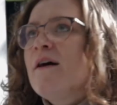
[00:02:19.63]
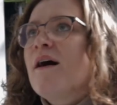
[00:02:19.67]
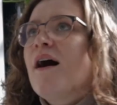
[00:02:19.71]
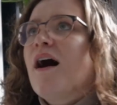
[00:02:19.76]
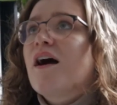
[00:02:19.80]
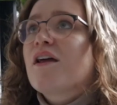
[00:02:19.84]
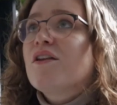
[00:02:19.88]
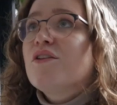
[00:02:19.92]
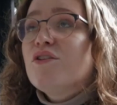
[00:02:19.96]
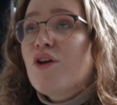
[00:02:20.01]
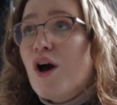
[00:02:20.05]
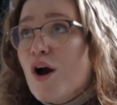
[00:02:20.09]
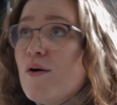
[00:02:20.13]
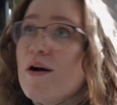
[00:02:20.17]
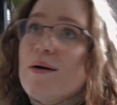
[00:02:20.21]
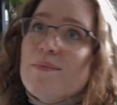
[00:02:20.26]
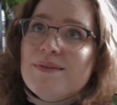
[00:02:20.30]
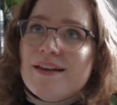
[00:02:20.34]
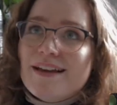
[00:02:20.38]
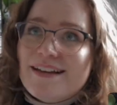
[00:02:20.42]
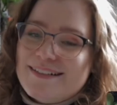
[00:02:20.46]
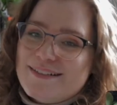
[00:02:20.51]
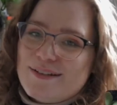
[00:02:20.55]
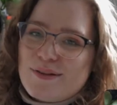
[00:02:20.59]
I know I'm
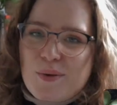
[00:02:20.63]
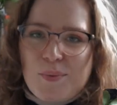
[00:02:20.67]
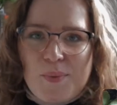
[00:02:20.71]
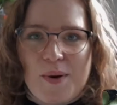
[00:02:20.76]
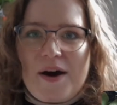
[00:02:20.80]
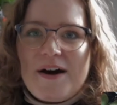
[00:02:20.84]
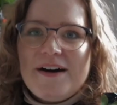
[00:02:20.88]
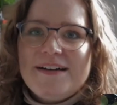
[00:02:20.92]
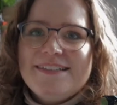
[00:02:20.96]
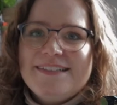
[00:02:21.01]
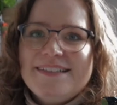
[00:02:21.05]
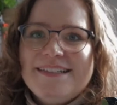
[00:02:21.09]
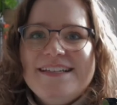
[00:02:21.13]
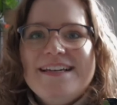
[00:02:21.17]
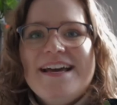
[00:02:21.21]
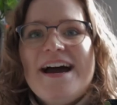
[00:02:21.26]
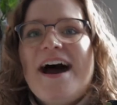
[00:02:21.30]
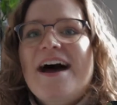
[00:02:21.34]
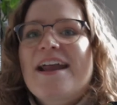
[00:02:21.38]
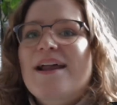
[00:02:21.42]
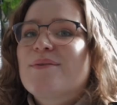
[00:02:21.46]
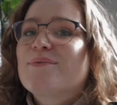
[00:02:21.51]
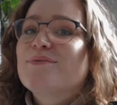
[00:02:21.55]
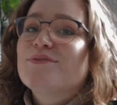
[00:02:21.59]
late to the party
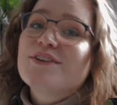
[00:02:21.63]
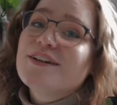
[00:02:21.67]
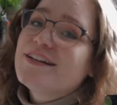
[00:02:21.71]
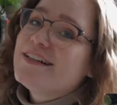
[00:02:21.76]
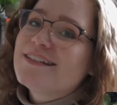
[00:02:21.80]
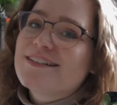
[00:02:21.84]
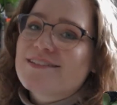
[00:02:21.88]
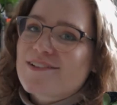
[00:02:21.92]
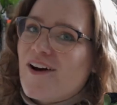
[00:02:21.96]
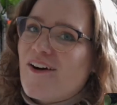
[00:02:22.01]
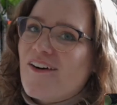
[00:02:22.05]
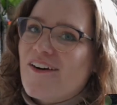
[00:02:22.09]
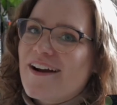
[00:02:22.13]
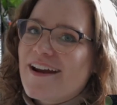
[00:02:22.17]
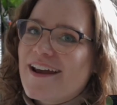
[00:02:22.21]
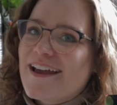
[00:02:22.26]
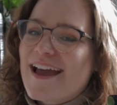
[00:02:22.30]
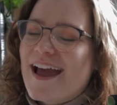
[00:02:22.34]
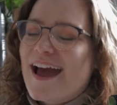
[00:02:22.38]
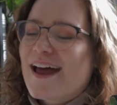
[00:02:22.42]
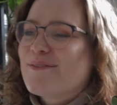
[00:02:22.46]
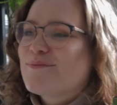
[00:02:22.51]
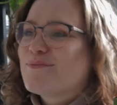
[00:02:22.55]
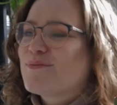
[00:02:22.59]
and I'm really sorry,
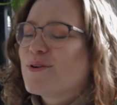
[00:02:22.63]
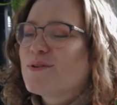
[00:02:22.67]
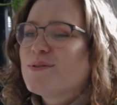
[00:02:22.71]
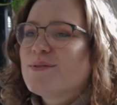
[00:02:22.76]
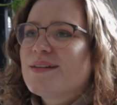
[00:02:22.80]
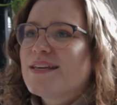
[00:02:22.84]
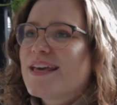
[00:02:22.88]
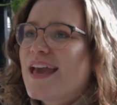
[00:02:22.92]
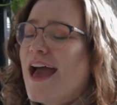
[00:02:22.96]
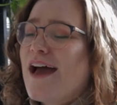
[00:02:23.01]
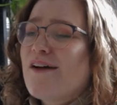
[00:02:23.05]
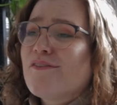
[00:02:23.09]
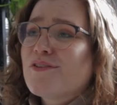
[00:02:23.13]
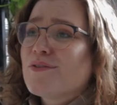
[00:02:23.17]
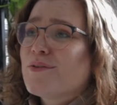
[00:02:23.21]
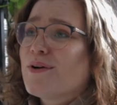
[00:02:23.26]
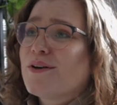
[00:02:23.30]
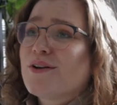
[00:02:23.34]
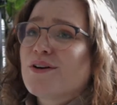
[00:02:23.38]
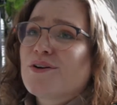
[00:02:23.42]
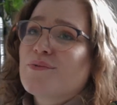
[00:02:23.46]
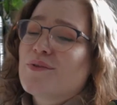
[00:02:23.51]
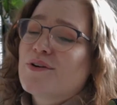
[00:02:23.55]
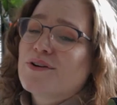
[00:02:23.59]
and probably
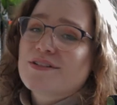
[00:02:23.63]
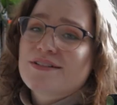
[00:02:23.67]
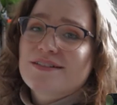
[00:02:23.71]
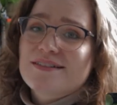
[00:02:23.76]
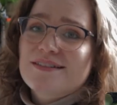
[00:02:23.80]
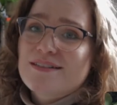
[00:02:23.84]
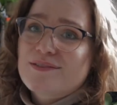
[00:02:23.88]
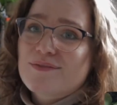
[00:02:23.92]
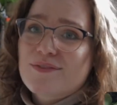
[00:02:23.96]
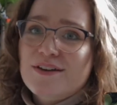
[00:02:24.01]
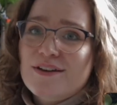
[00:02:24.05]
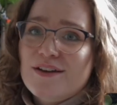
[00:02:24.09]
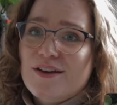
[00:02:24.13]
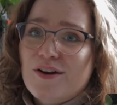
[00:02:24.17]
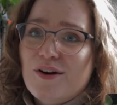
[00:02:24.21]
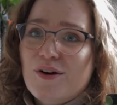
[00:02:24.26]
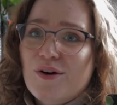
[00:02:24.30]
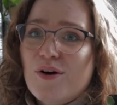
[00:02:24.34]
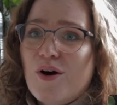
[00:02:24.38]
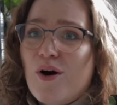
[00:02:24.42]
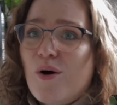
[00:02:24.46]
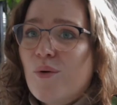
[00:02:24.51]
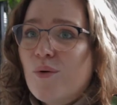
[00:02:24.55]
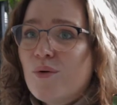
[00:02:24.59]
everyone who watches this
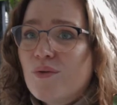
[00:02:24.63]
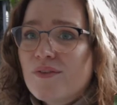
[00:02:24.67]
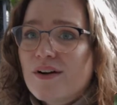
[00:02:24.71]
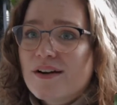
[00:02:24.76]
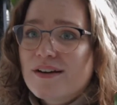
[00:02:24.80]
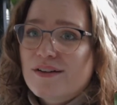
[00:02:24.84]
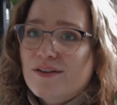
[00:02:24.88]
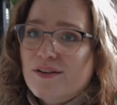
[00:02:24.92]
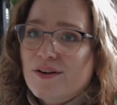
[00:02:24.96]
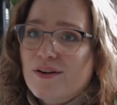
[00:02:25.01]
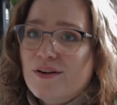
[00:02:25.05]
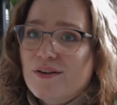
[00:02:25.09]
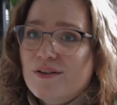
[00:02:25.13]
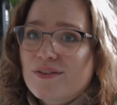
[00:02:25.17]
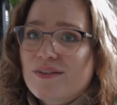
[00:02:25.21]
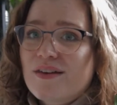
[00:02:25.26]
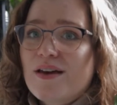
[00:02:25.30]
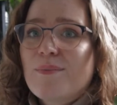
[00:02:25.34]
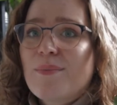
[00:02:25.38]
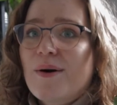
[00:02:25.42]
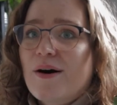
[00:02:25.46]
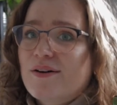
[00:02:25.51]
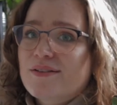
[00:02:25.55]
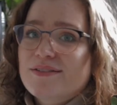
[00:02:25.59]
video already knows
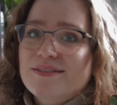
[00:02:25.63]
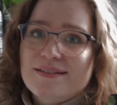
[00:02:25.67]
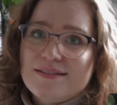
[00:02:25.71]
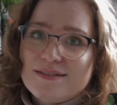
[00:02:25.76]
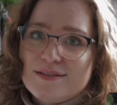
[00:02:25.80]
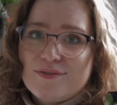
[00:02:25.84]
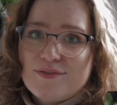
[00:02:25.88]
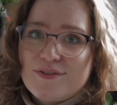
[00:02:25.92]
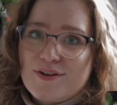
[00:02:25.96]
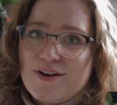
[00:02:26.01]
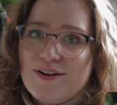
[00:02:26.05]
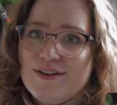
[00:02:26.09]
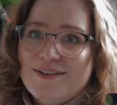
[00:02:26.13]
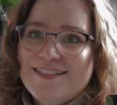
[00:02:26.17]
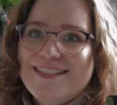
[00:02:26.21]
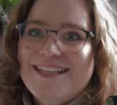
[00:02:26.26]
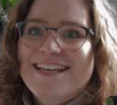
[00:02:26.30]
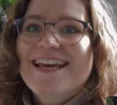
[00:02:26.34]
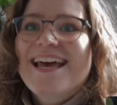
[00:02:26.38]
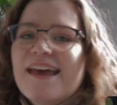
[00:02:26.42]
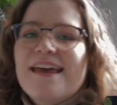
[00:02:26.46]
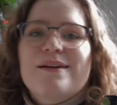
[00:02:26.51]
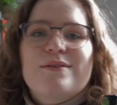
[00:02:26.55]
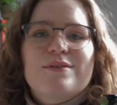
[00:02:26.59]
about Six of Crows.
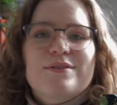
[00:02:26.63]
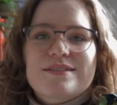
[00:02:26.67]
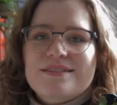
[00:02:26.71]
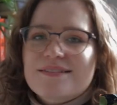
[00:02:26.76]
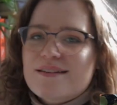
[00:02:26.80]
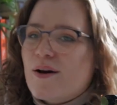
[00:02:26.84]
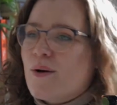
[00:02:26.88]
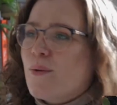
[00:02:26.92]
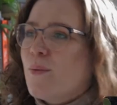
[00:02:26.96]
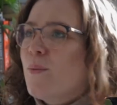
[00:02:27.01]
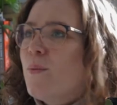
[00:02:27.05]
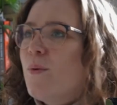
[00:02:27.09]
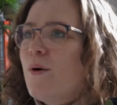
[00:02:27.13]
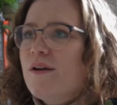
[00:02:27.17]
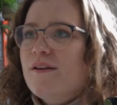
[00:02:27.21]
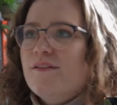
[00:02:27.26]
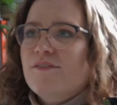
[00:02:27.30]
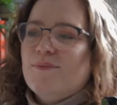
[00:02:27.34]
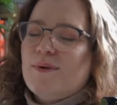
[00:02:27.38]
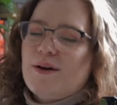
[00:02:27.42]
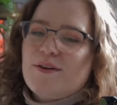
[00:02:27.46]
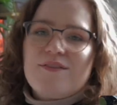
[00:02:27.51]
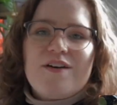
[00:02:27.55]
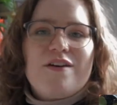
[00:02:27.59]
It was one
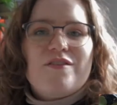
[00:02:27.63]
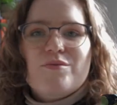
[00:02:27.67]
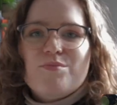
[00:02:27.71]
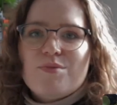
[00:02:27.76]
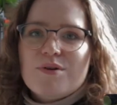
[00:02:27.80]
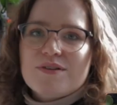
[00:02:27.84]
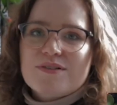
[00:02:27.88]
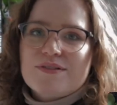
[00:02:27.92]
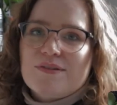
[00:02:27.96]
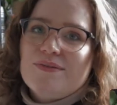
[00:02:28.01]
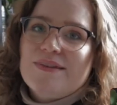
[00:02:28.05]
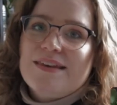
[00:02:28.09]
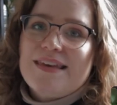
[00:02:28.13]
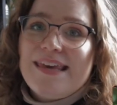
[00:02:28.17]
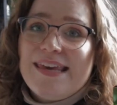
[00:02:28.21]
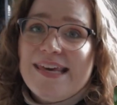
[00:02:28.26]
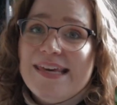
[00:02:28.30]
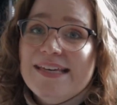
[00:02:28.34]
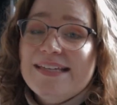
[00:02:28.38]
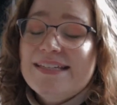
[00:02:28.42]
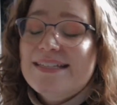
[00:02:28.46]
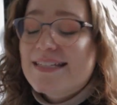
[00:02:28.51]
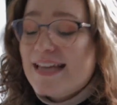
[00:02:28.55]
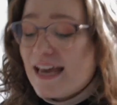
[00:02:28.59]
of my favourite books of the
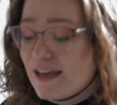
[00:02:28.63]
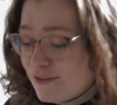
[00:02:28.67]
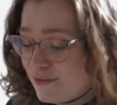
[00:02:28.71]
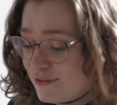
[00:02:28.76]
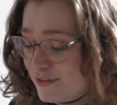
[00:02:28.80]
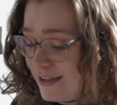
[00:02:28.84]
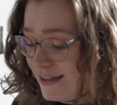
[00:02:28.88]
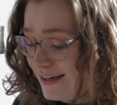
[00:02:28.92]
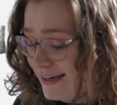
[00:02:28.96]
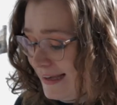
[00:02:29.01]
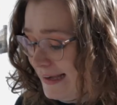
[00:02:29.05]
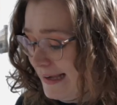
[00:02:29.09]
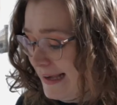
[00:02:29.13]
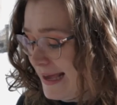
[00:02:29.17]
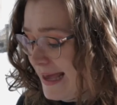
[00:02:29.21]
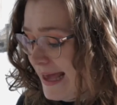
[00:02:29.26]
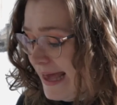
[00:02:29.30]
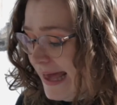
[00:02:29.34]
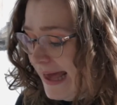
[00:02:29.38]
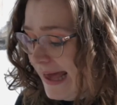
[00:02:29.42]
year, definitely.